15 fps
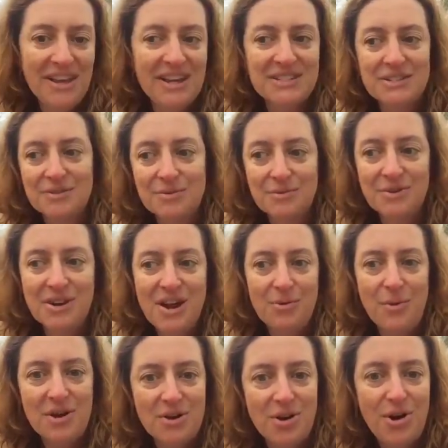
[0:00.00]
list,
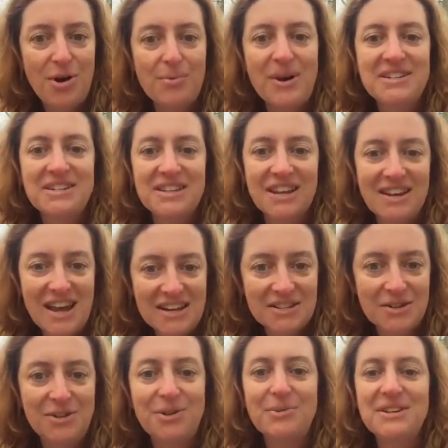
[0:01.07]
one goal, right to the
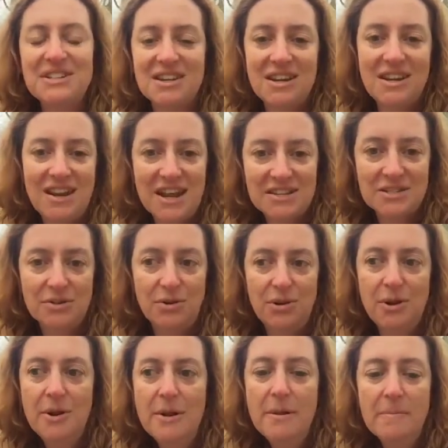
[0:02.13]
next goal, right to the next
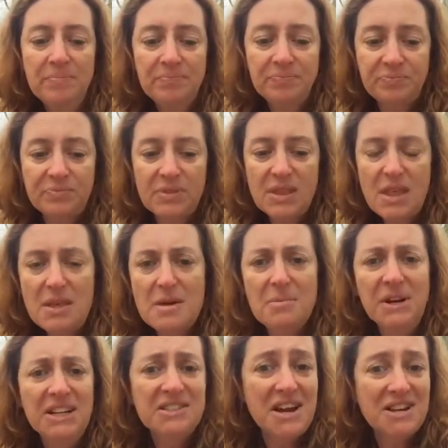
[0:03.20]
goal.
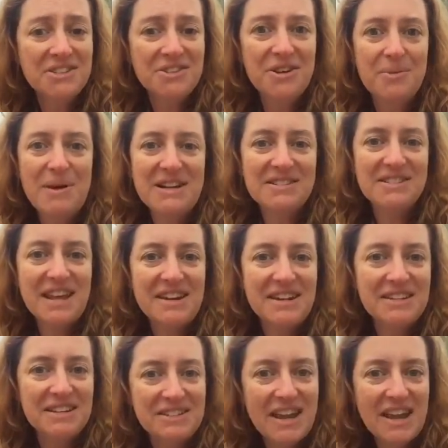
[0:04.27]
But it's also about
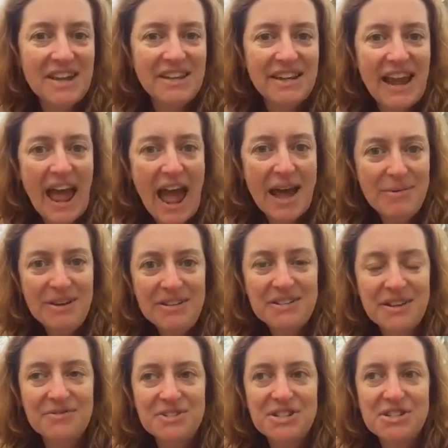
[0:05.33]
setting the daily
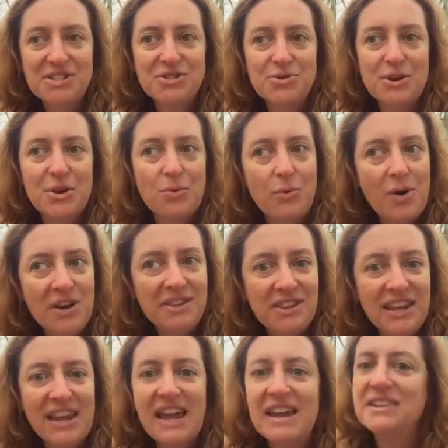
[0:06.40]
habits of just doing one
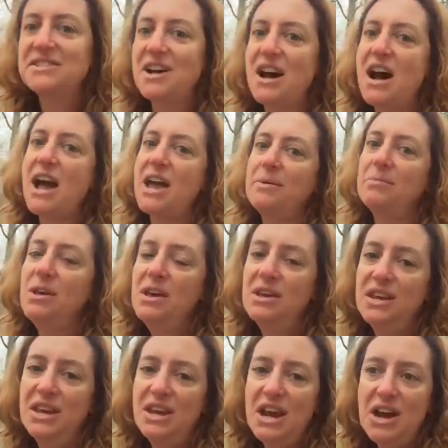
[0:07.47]
thing at a time,
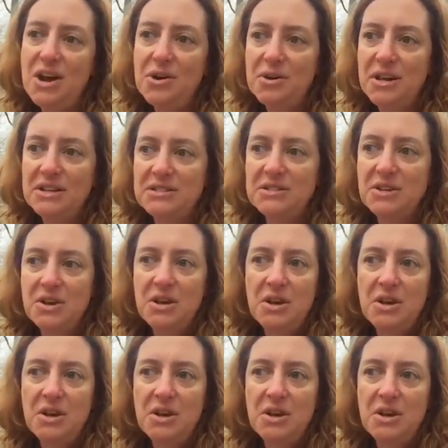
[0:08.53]
because